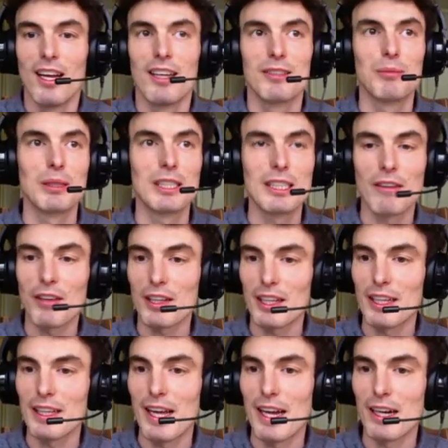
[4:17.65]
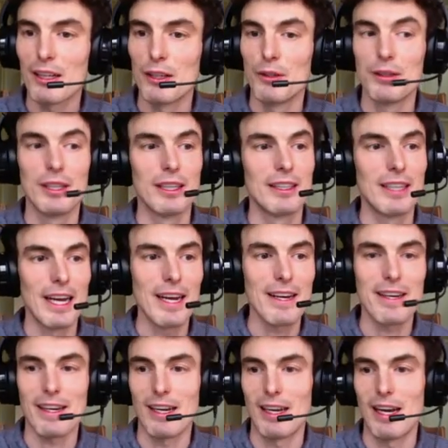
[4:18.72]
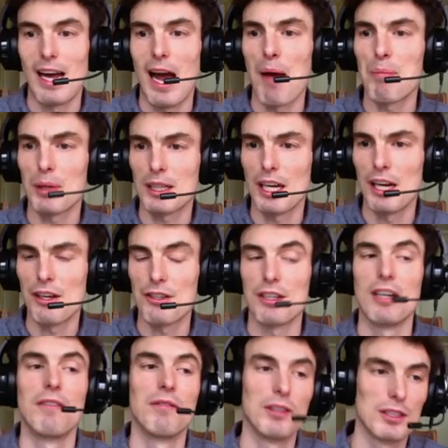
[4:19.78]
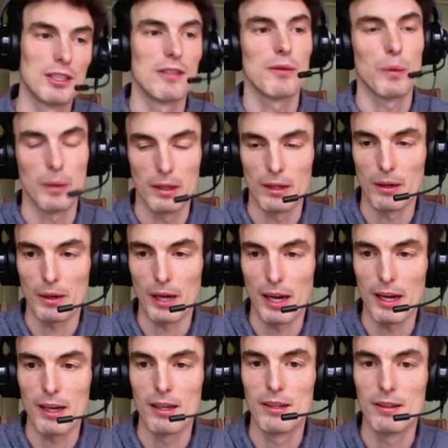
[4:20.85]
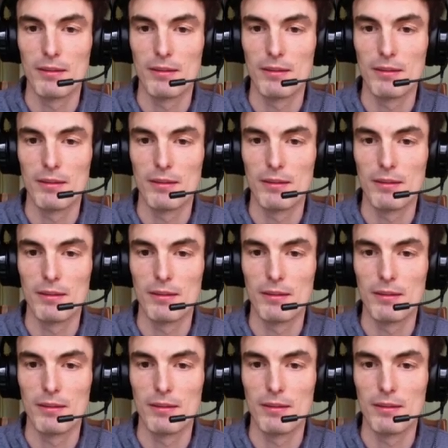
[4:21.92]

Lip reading: Specifically, they include the date, application, and version of Twitter, okay?